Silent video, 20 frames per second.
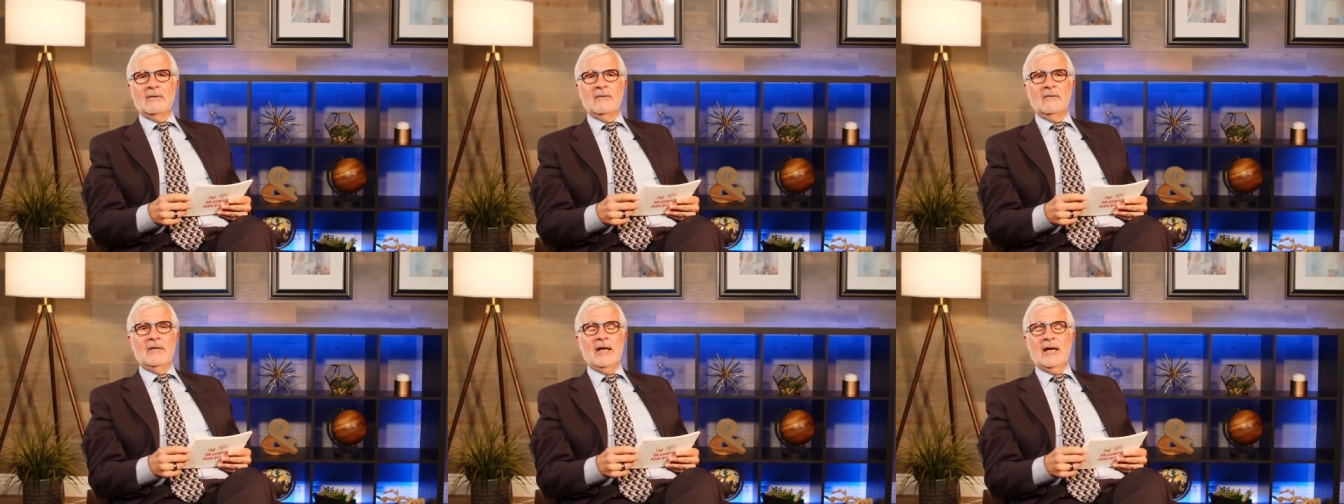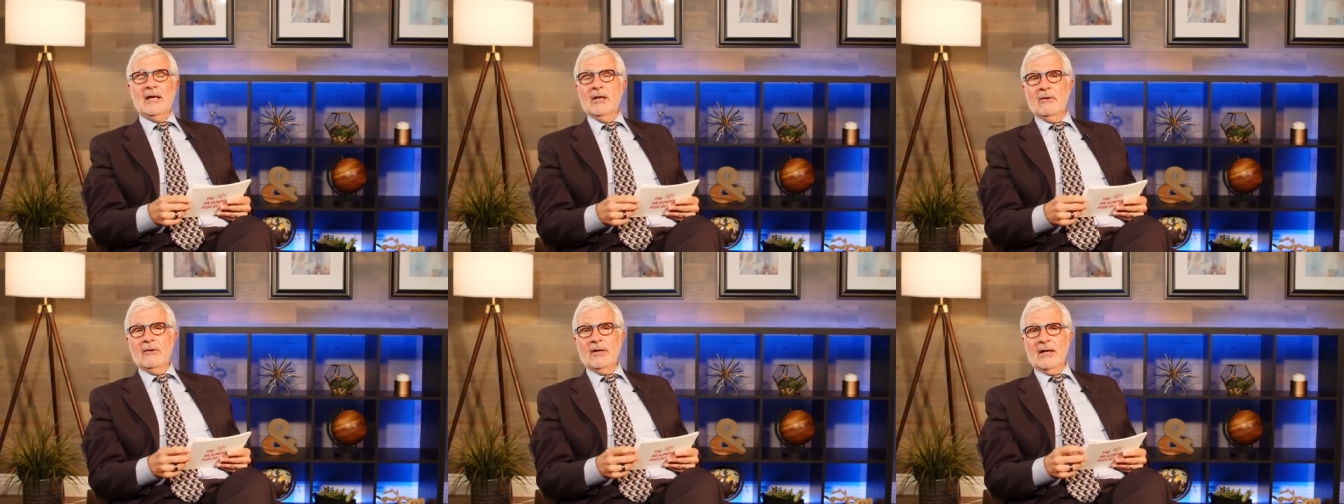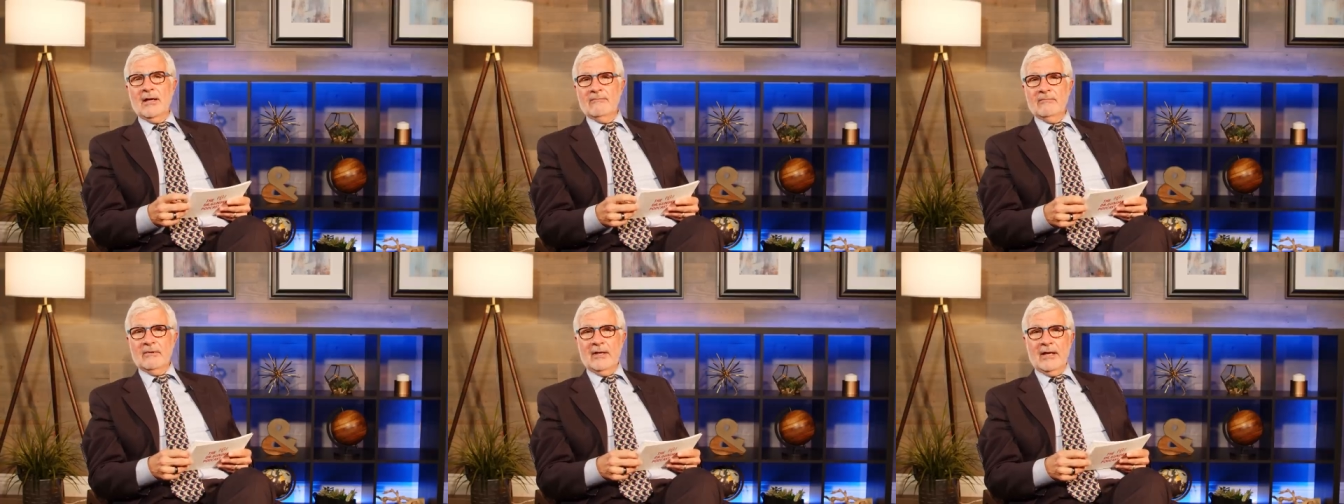they don't have
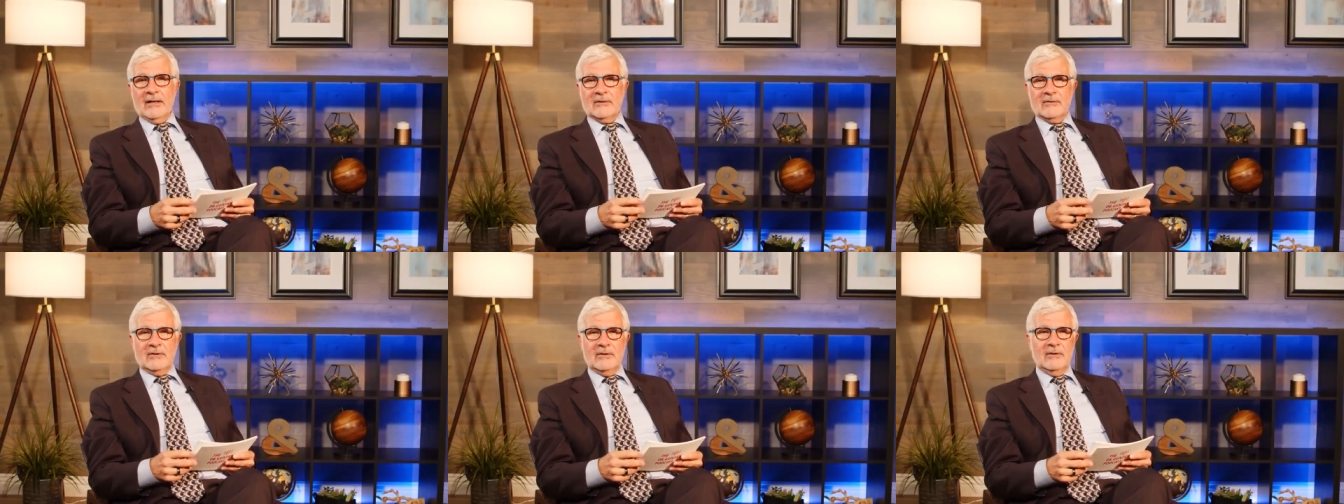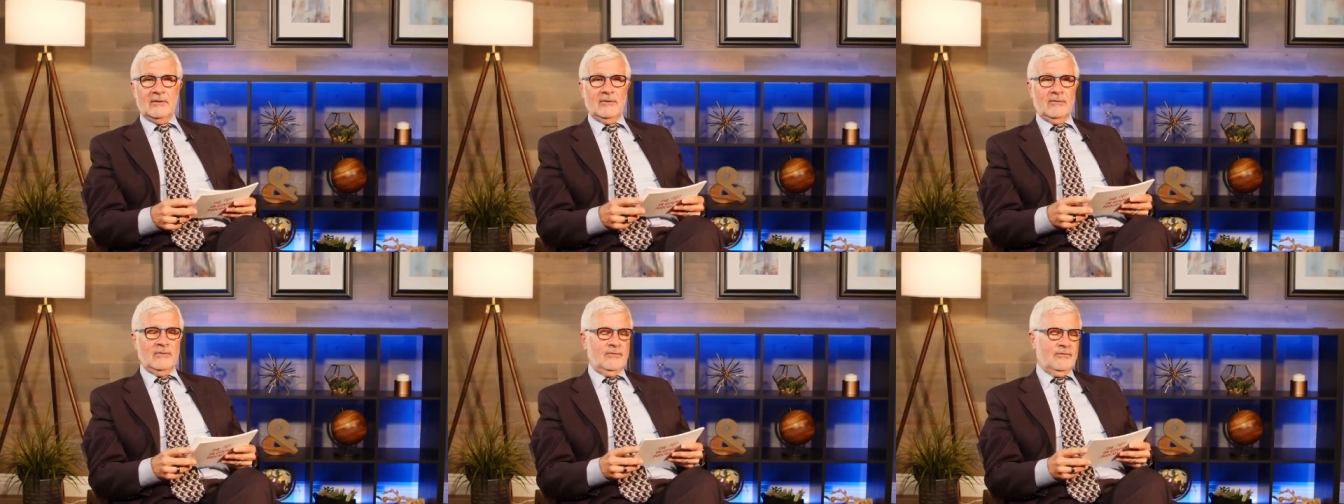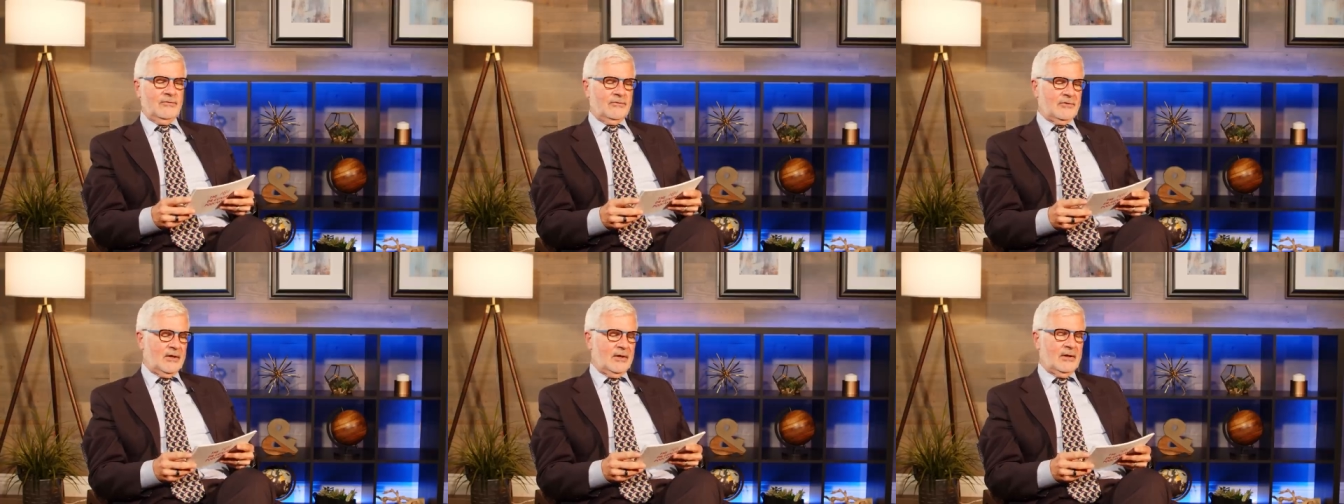
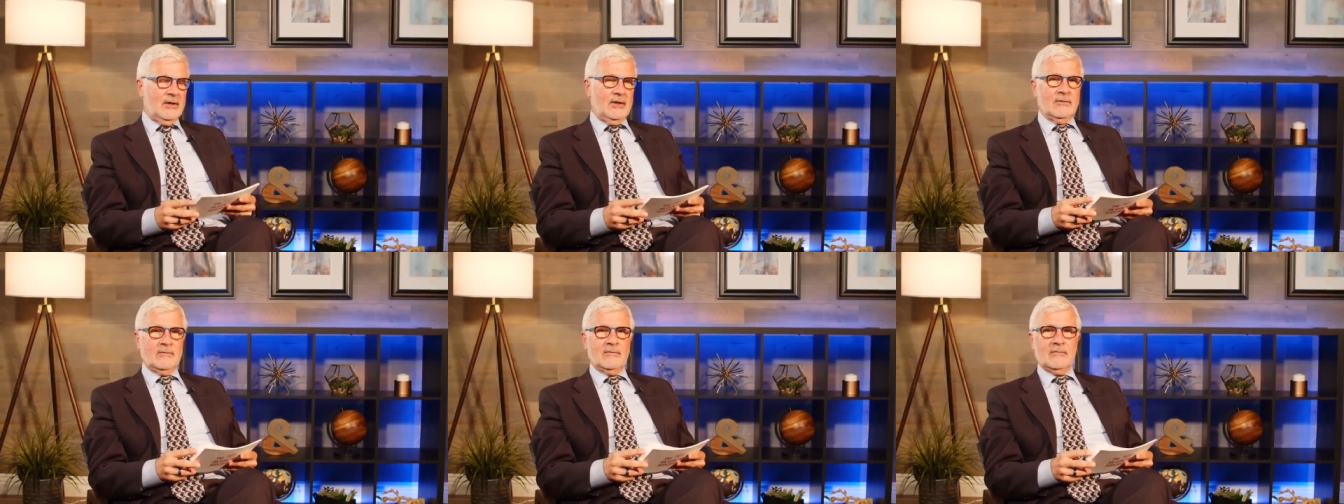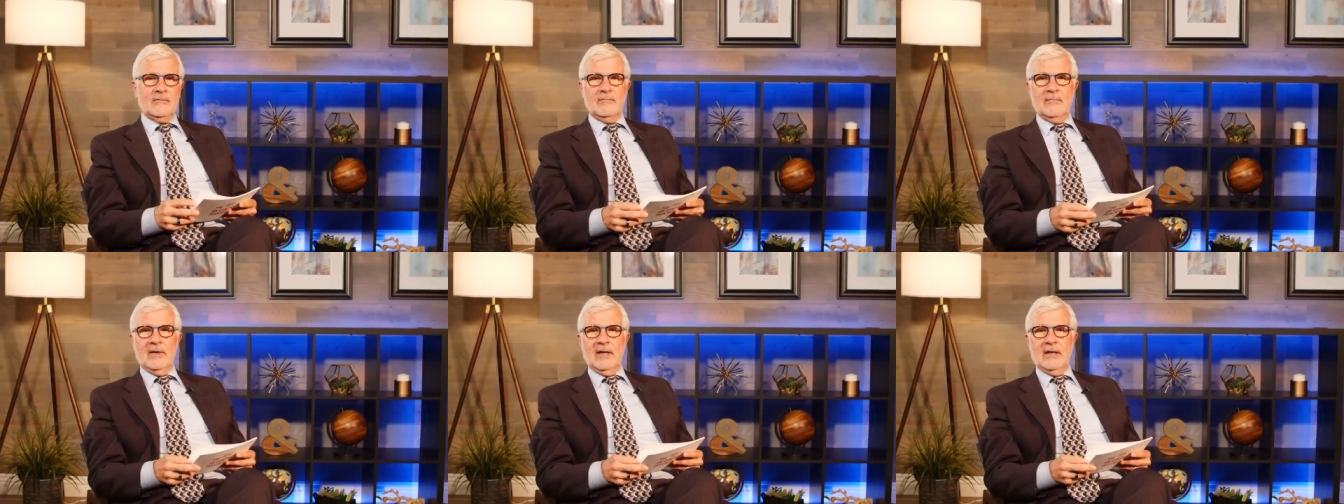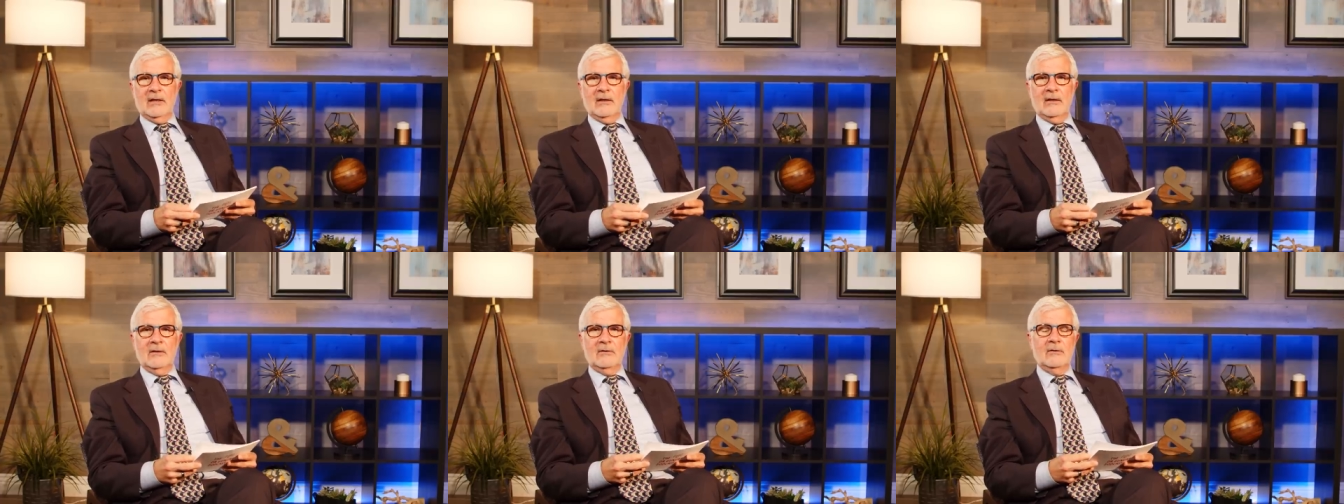lectins, and it's my
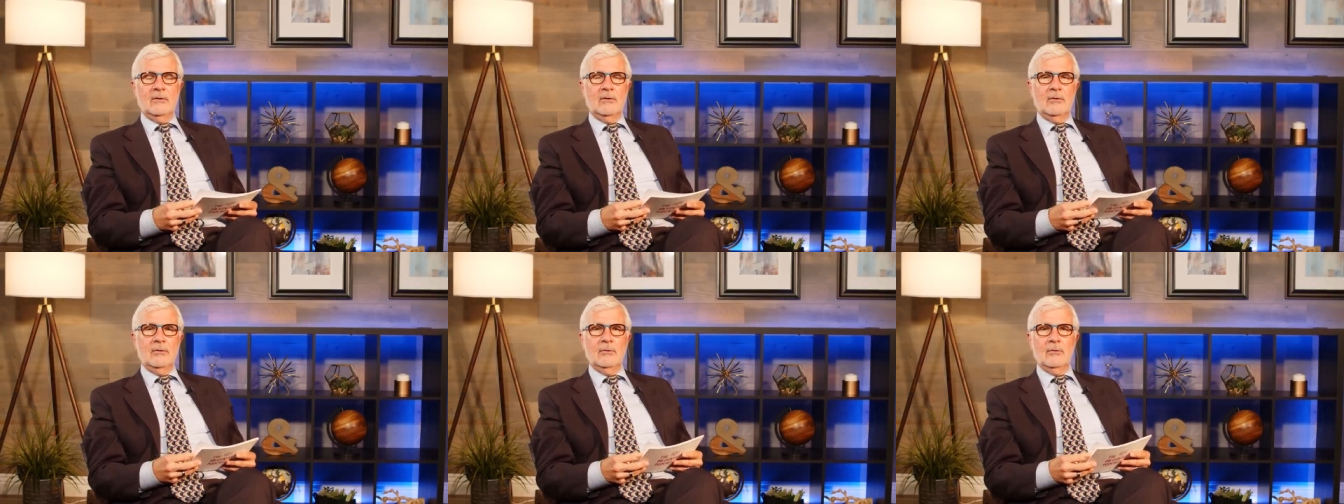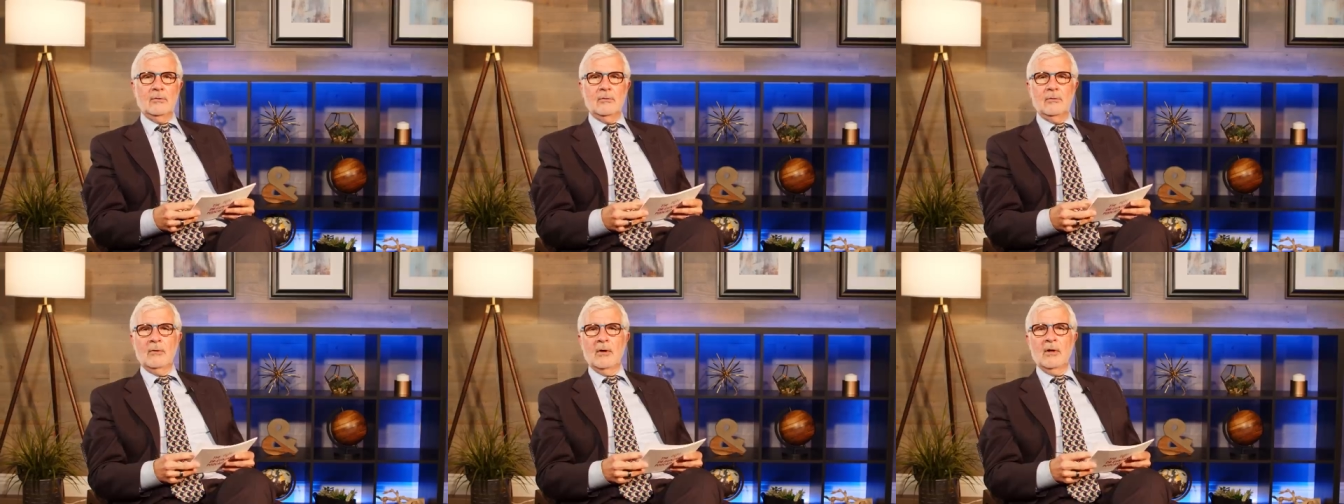new